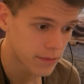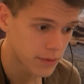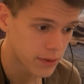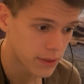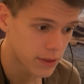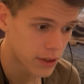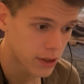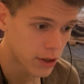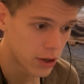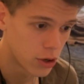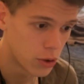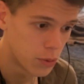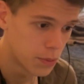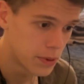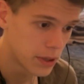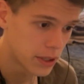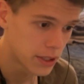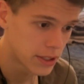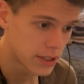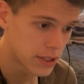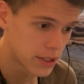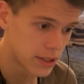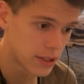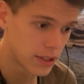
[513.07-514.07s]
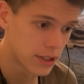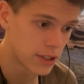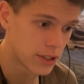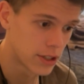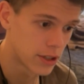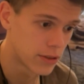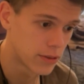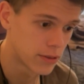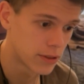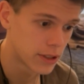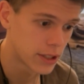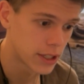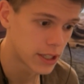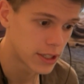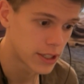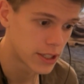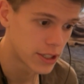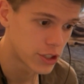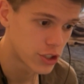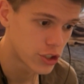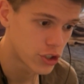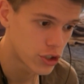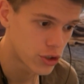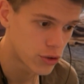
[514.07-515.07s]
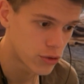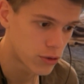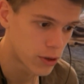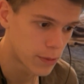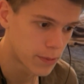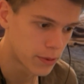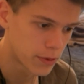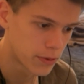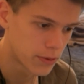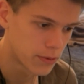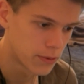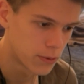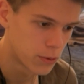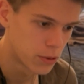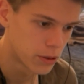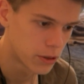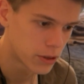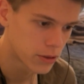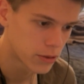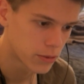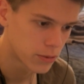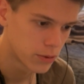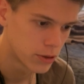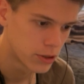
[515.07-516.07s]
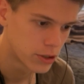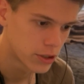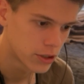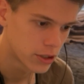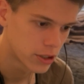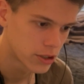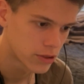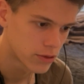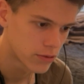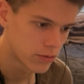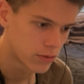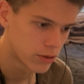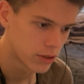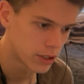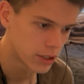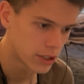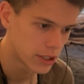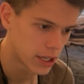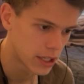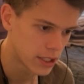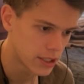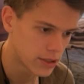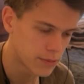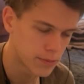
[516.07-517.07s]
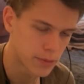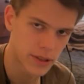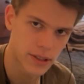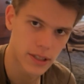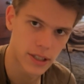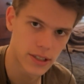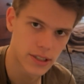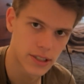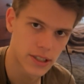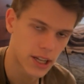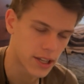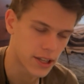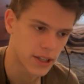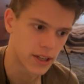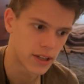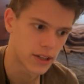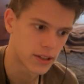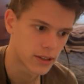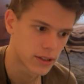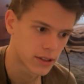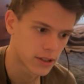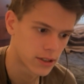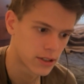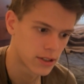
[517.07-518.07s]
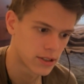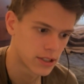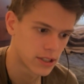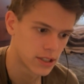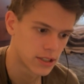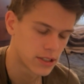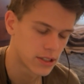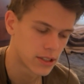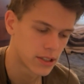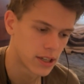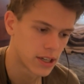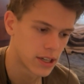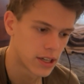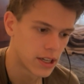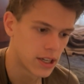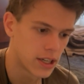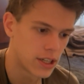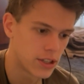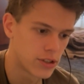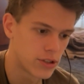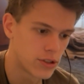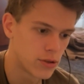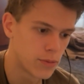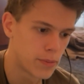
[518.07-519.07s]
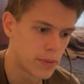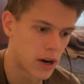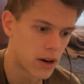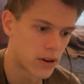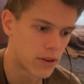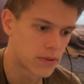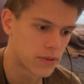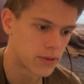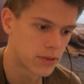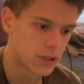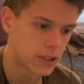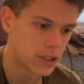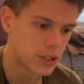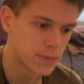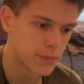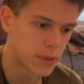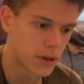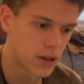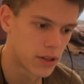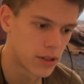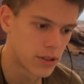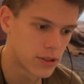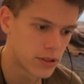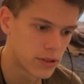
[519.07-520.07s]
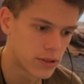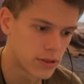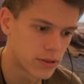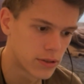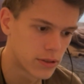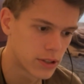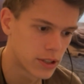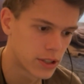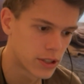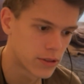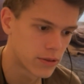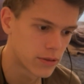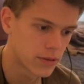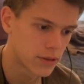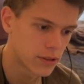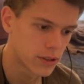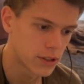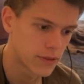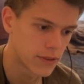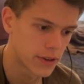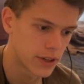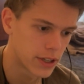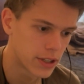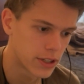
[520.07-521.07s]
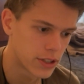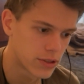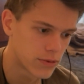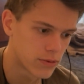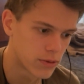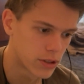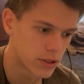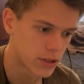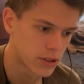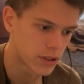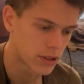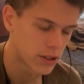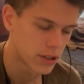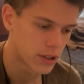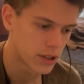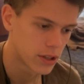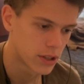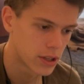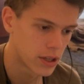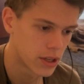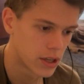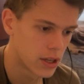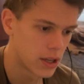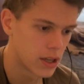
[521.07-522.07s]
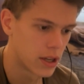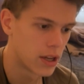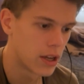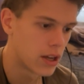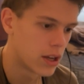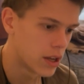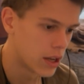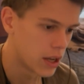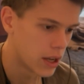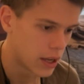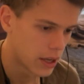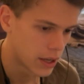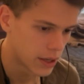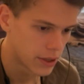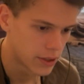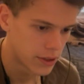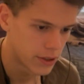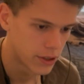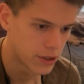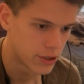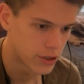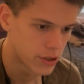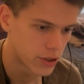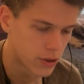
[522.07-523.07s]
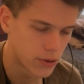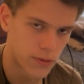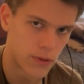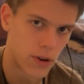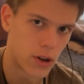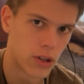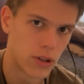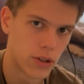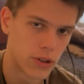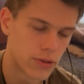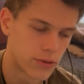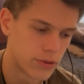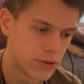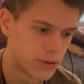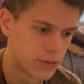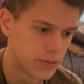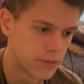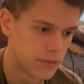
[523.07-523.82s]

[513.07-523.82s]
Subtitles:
hoping to, get this triple fork, which looks really nice, but does nothing. Because he's too powerful. These pawns are, defending this rook. And there's no follow through.